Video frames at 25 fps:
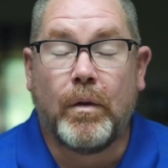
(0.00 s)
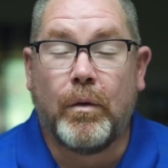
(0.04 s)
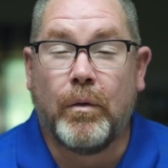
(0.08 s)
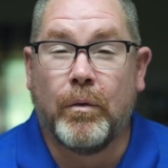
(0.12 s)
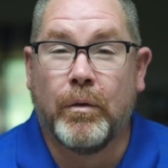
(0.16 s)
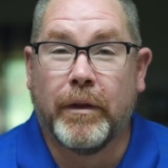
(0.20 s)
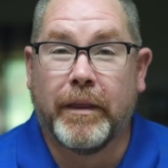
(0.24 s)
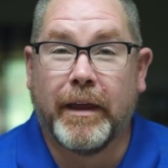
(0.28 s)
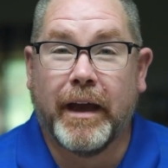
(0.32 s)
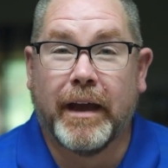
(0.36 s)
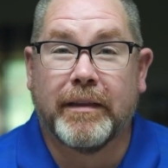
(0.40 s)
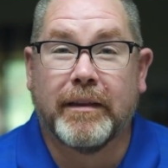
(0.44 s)

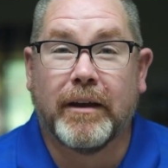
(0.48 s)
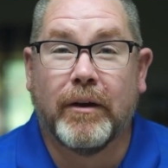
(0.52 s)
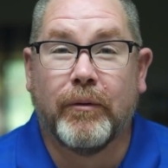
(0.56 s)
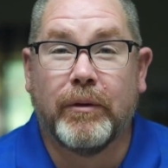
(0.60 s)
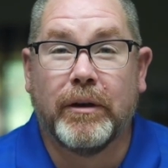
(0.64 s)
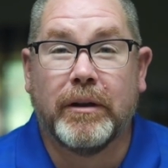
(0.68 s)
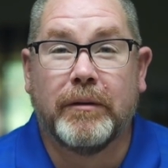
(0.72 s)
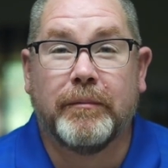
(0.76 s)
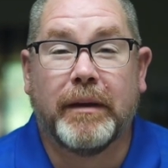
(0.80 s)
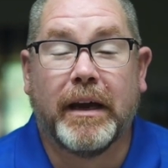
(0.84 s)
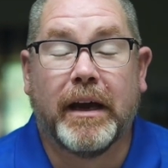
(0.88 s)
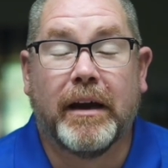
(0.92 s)
With that, they
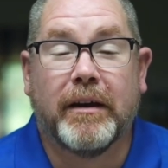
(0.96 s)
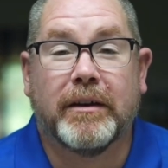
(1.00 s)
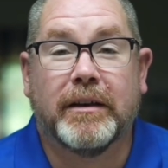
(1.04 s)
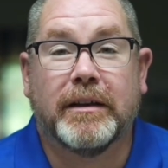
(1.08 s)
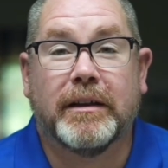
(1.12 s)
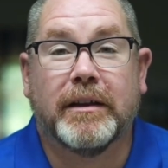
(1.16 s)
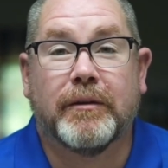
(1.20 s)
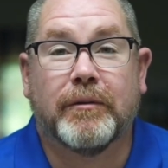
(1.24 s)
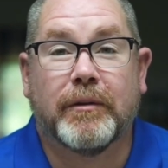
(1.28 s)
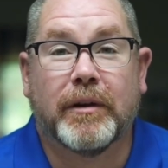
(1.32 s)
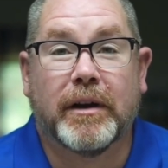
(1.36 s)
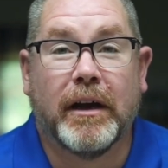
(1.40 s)
wheeled me out
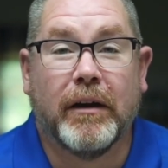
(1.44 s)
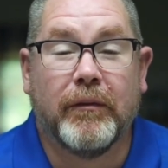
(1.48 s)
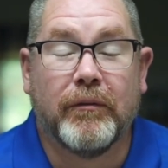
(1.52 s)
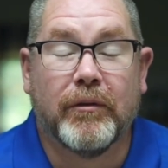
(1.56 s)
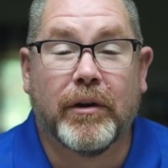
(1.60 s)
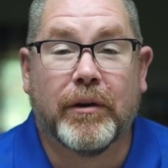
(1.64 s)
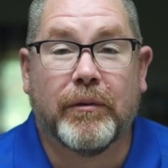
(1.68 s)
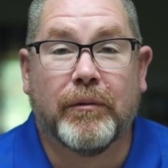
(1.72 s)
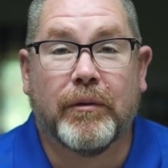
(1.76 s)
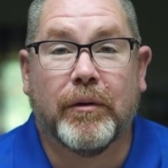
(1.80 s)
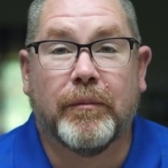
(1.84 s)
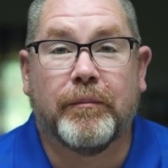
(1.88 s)
into the
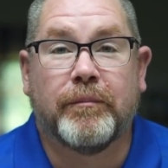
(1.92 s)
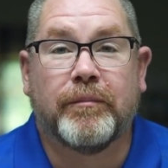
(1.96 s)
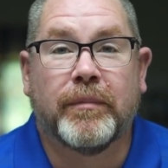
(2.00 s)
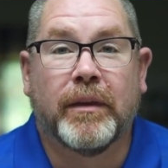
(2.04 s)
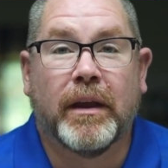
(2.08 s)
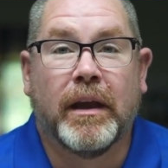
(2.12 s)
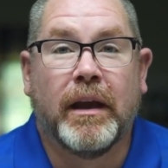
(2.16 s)
recovery room.